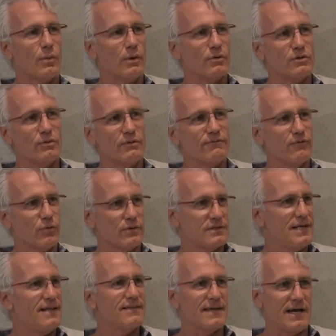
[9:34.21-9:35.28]
we were doing
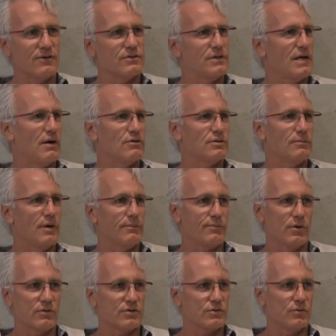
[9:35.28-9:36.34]
fourteen thousand dollars a month
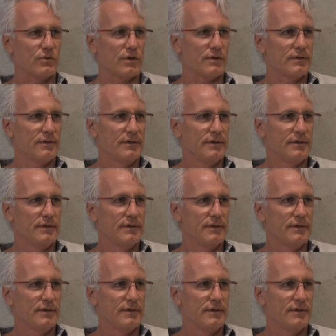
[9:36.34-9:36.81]
per store.